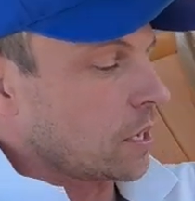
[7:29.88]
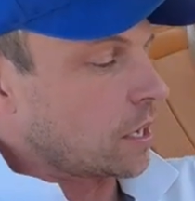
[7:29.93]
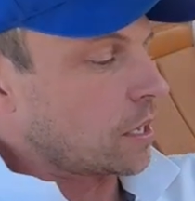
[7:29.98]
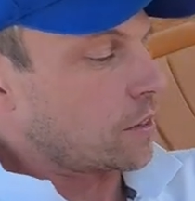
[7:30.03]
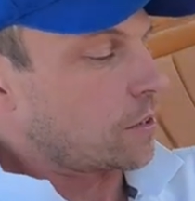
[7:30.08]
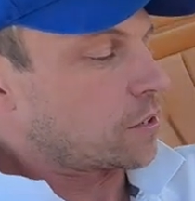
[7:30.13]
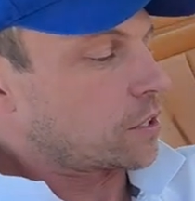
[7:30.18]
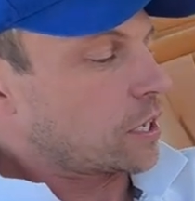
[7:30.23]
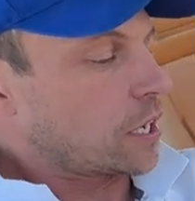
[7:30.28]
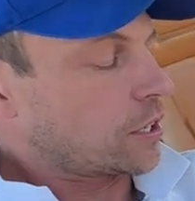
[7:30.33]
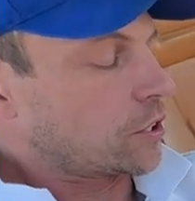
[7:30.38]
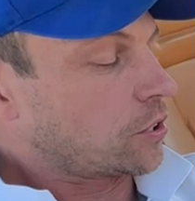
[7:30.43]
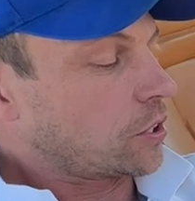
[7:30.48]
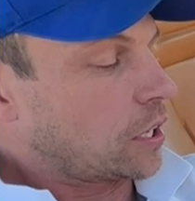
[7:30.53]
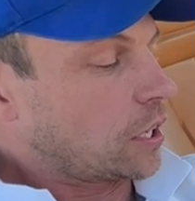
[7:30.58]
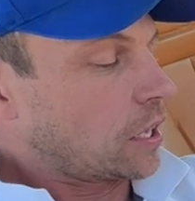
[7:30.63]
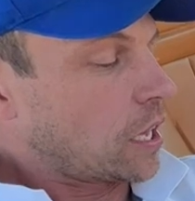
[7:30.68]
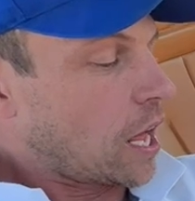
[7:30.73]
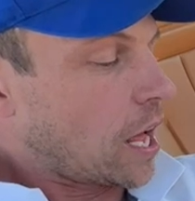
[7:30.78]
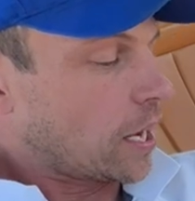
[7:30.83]
There's actually
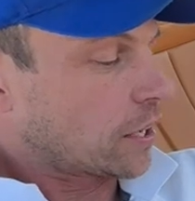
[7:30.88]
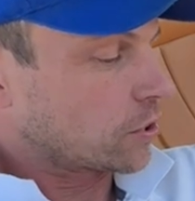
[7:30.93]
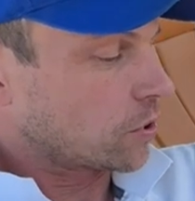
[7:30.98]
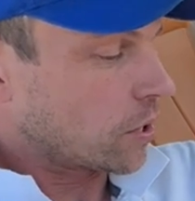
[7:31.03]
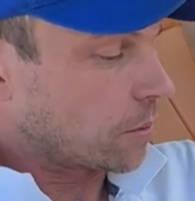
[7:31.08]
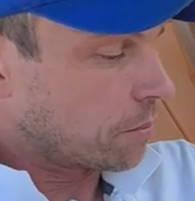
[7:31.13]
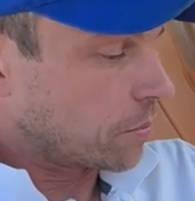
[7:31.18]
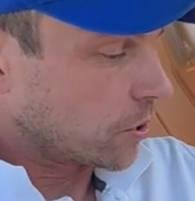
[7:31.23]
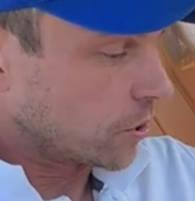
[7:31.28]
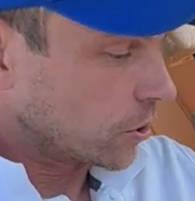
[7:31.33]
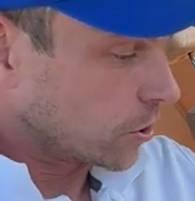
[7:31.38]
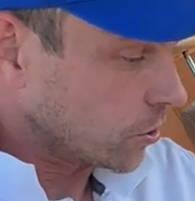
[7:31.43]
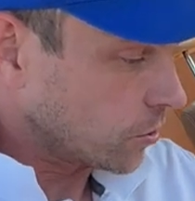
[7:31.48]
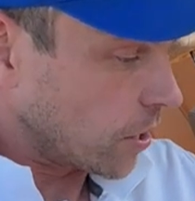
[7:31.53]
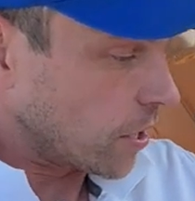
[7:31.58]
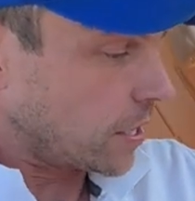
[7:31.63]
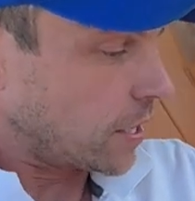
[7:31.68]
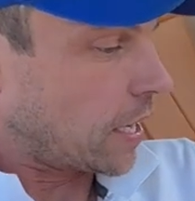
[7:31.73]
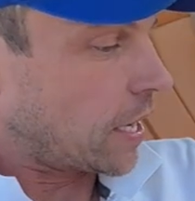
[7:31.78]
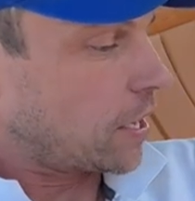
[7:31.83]
a lock, so I push
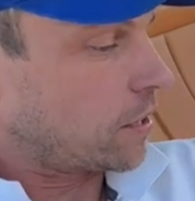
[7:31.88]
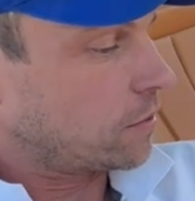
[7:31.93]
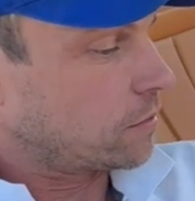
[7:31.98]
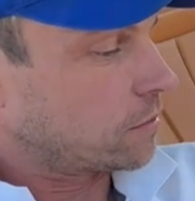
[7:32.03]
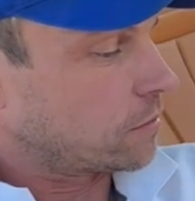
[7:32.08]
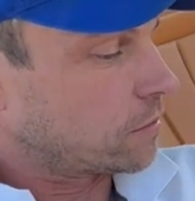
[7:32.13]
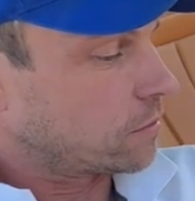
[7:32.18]
straight down,